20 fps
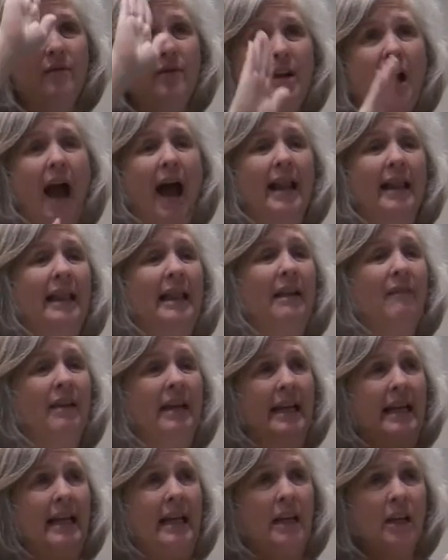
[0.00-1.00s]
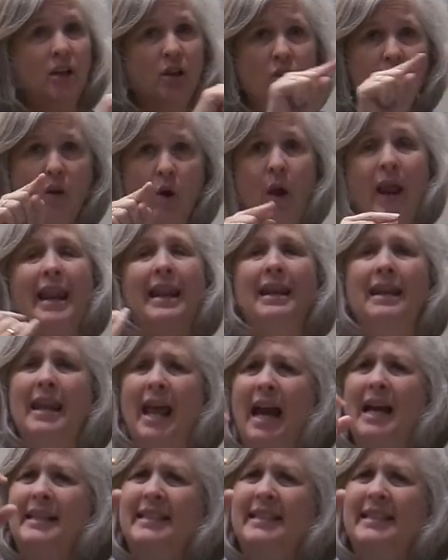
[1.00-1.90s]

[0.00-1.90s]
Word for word: you, and it's time. Quit